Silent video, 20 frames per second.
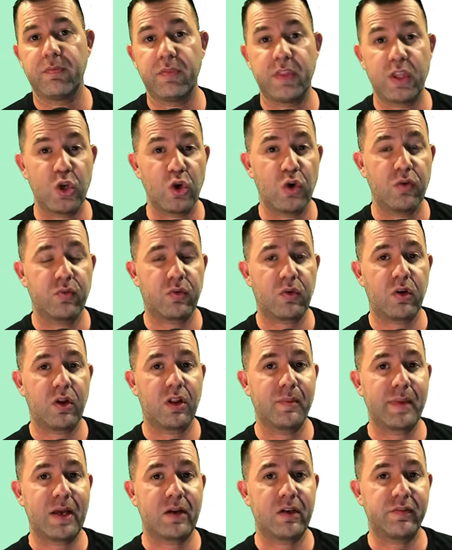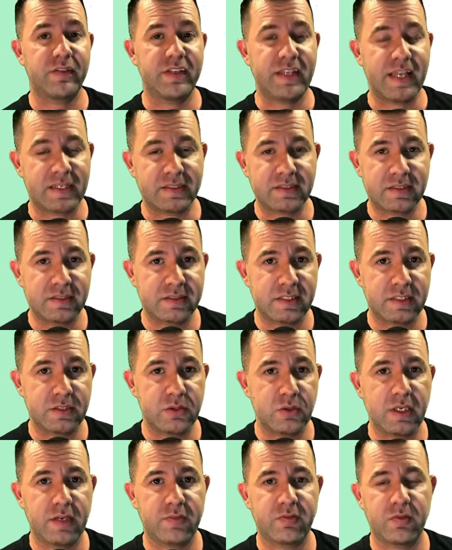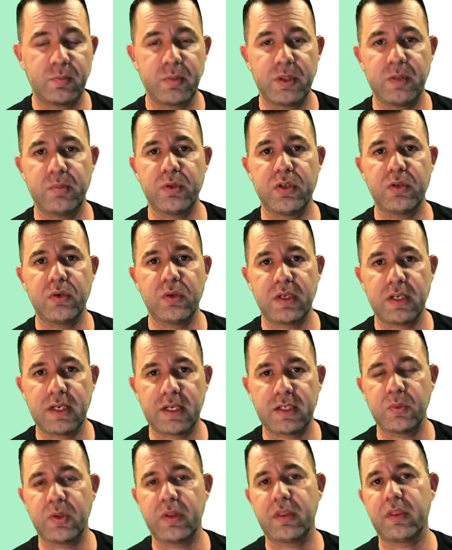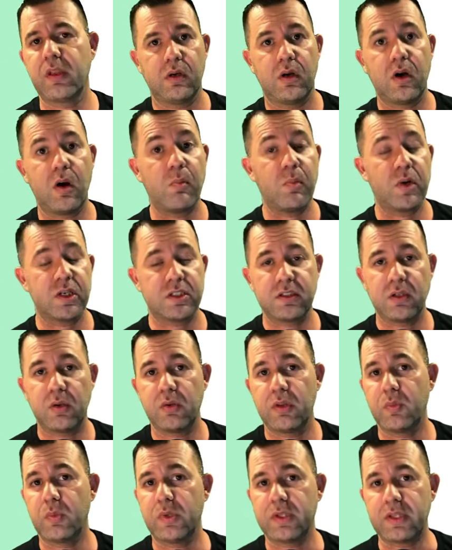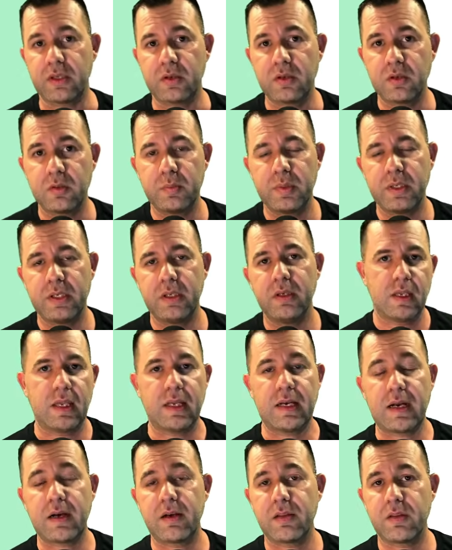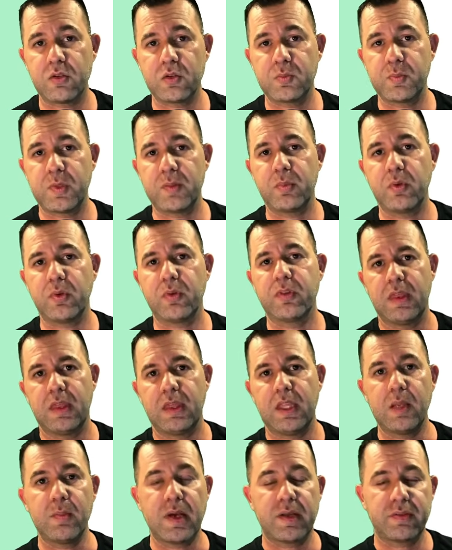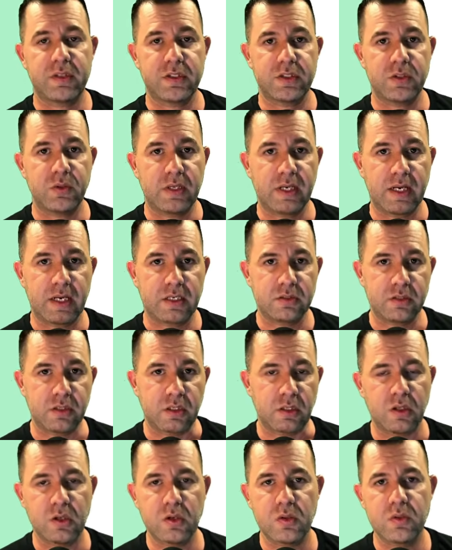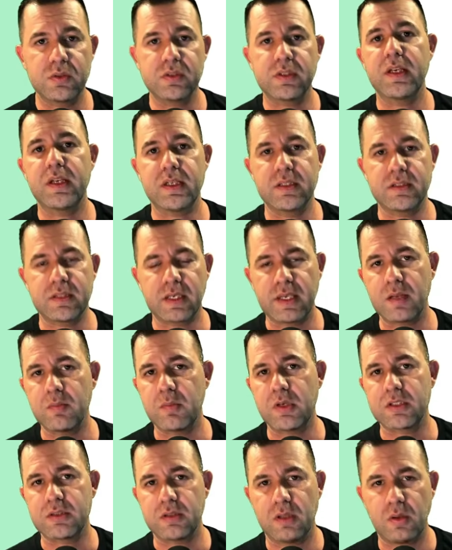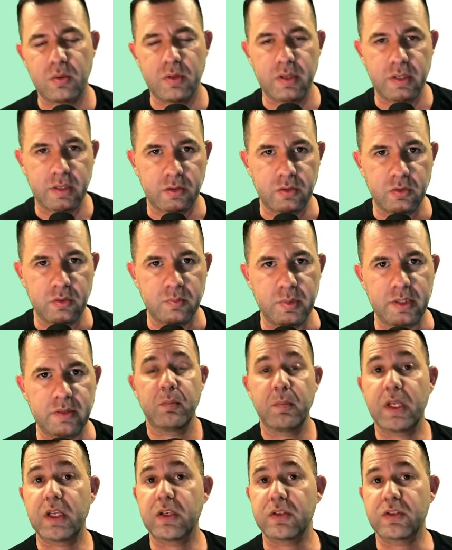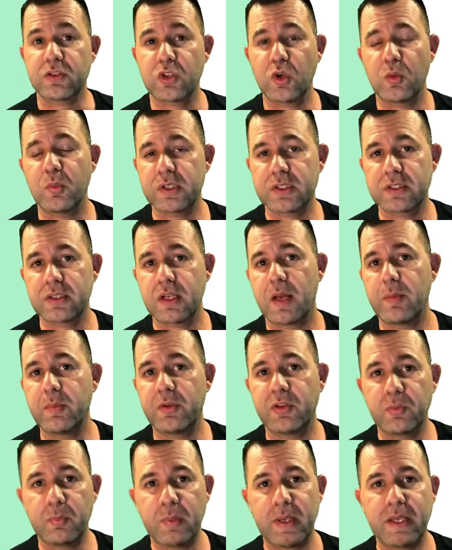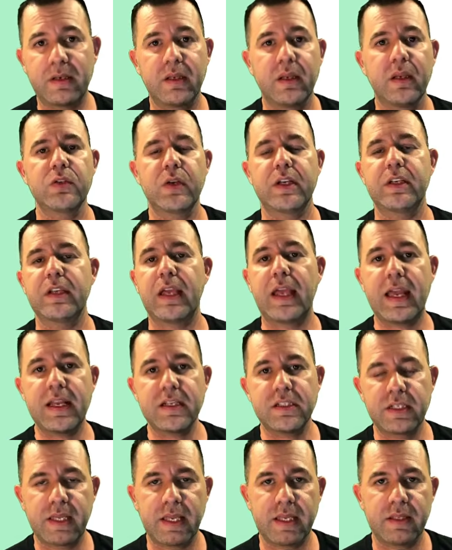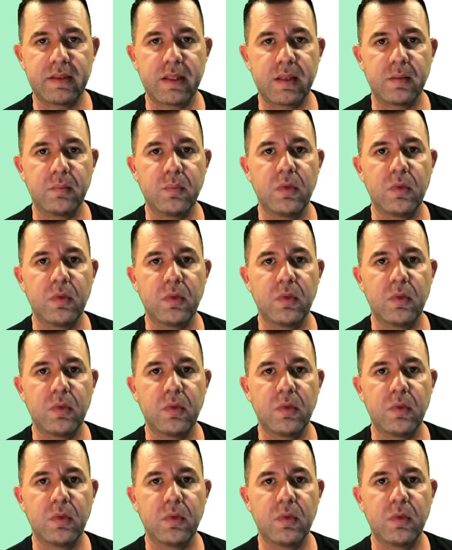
The overall amount of yeses that you get from people you connect with are much lower than what they could be. And out of those people, the amount that you can actually close is again much lower than it could be because so much time is spent trying to educate them